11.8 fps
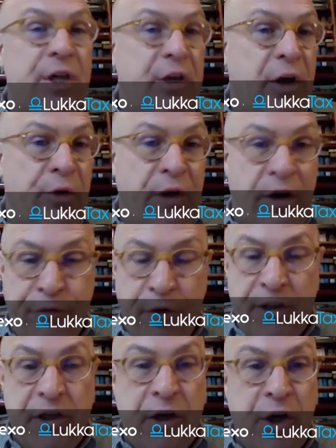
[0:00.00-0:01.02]
know that our
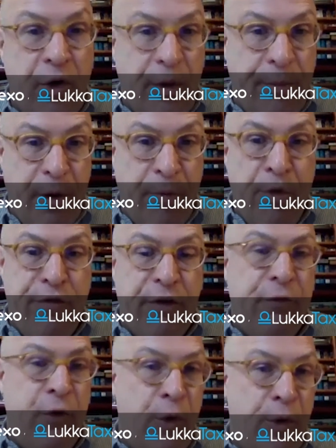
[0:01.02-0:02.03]
friends in Europe are moving
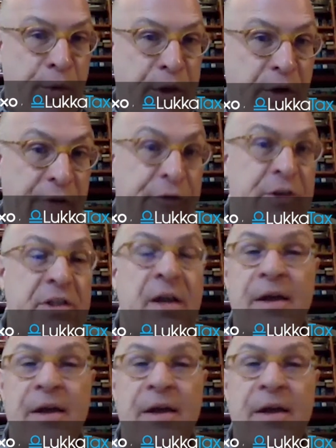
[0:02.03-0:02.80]
forward with their efforts.